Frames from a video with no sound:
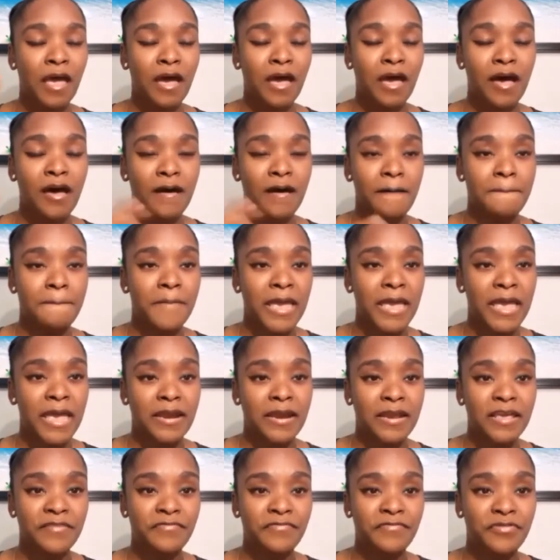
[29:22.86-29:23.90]
Um,
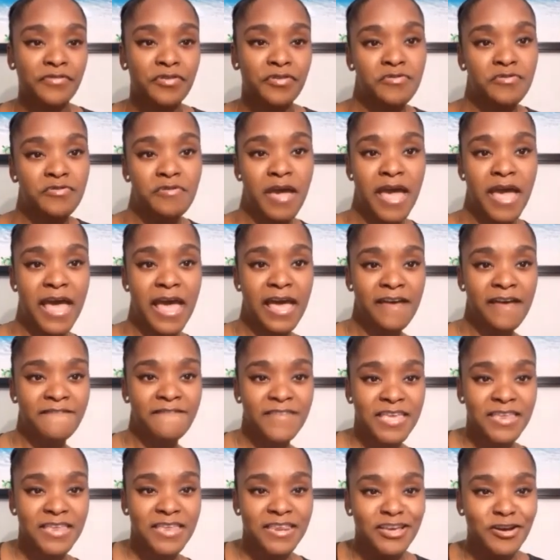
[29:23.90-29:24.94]
and if you have
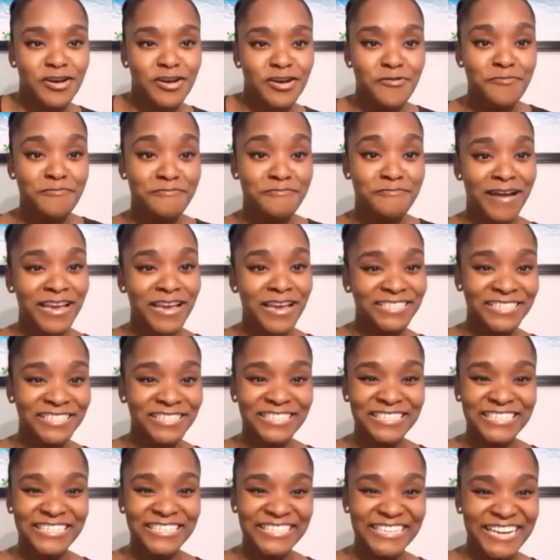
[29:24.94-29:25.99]
any
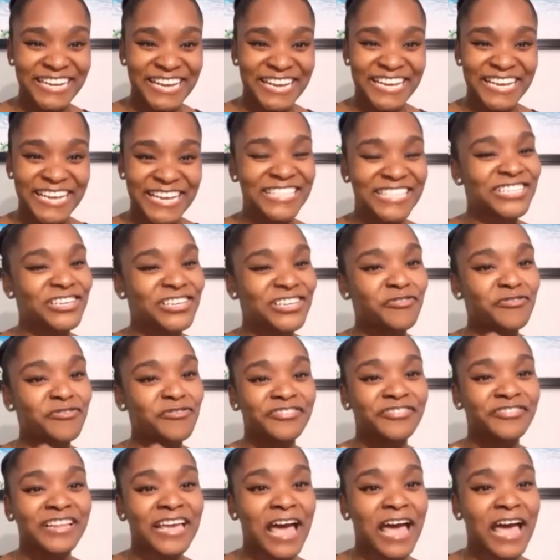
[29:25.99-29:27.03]
questions,
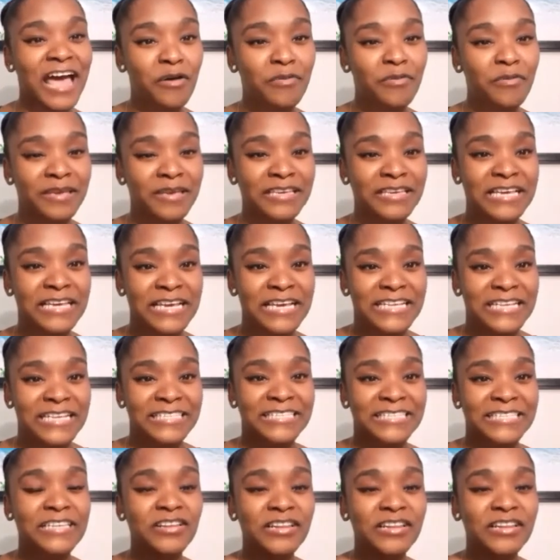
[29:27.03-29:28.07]
hopefully I'll be
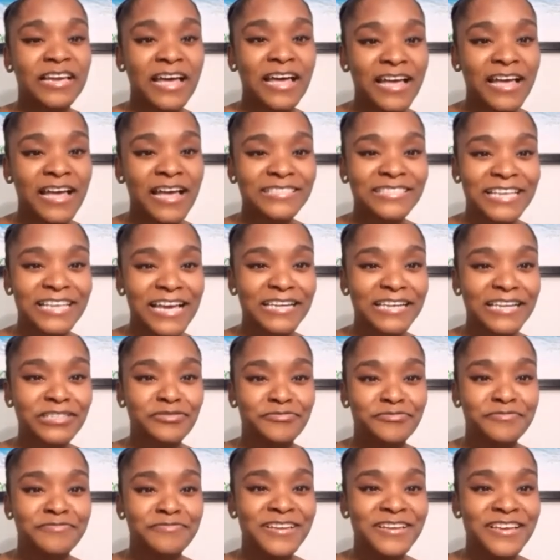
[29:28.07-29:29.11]
still in contact
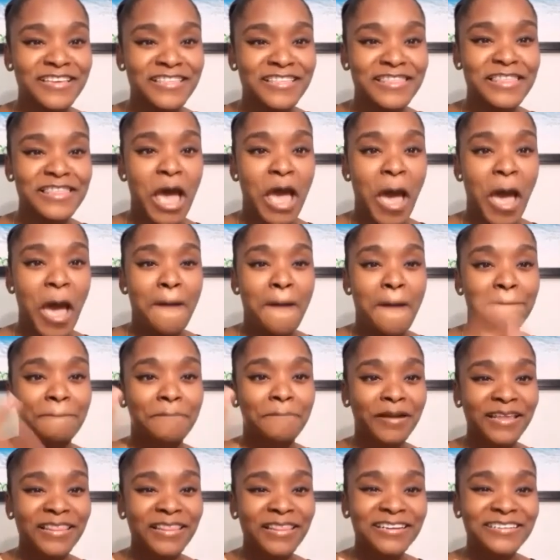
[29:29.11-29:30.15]
with
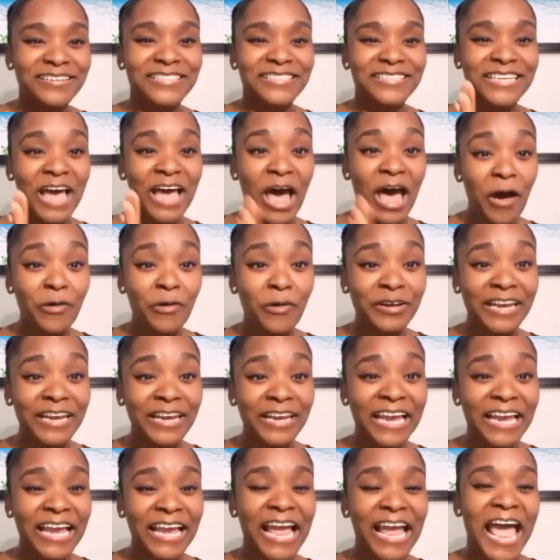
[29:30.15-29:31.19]
Brother
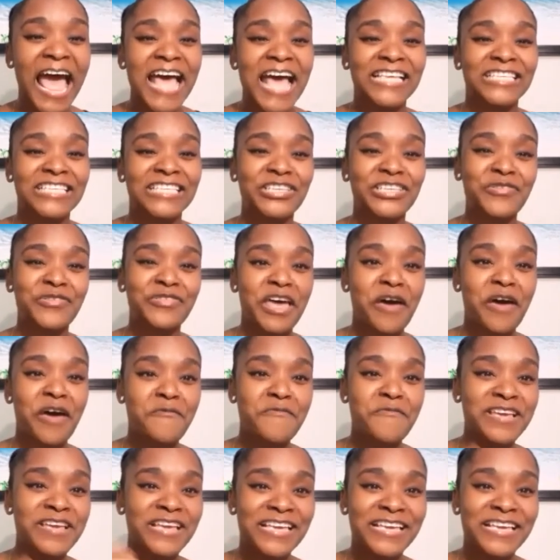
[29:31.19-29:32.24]
Tony so that
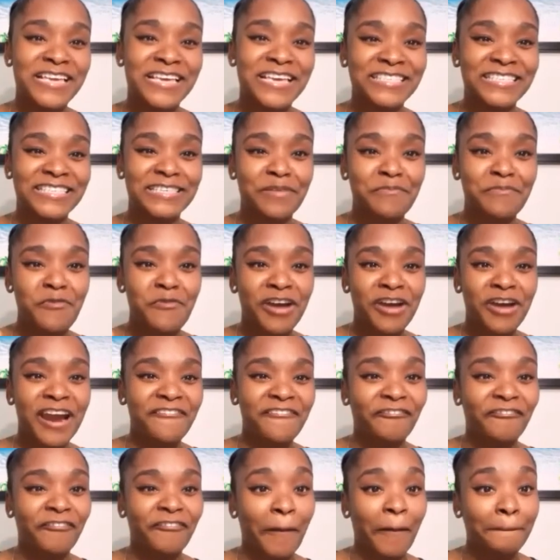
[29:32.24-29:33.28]
we can get some more
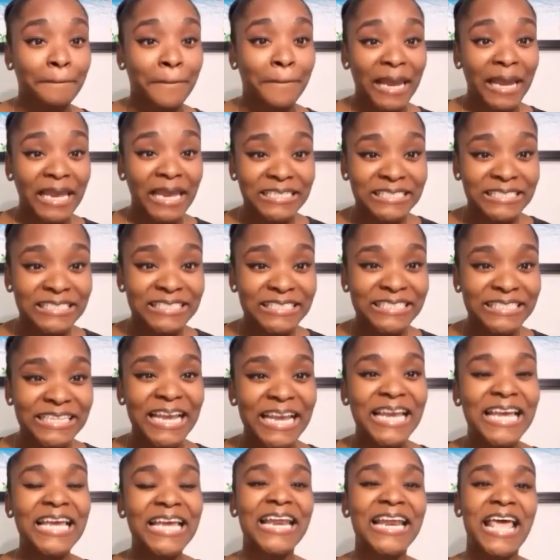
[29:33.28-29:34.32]

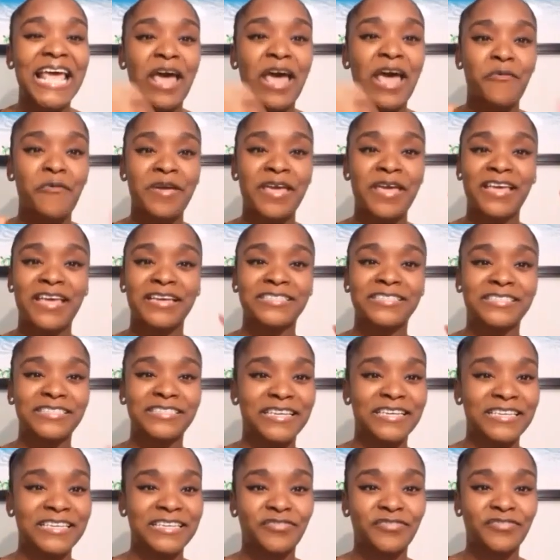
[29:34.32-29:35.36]
information and we can
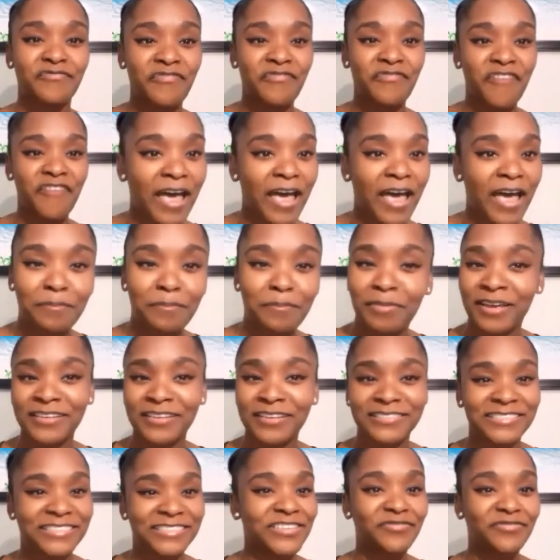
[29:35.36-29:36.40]
just vibe,
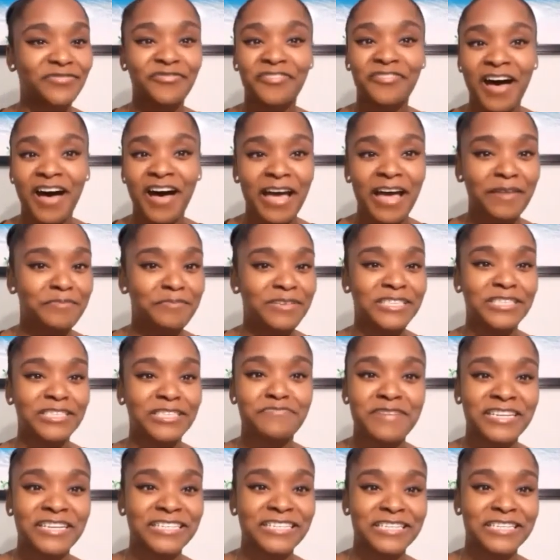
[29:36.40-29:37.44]
just vibe as
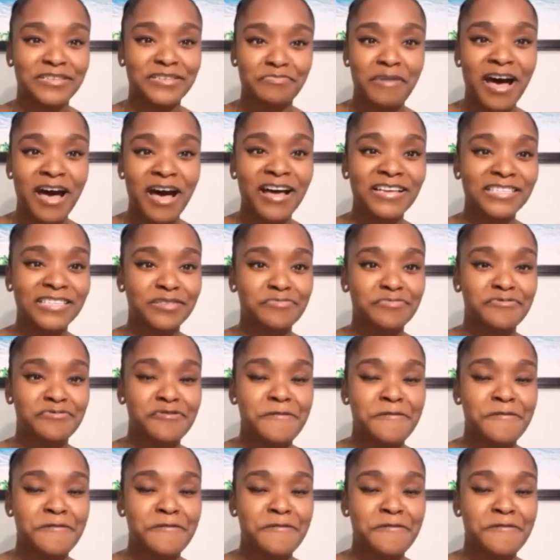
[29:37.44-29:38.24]
much as possible.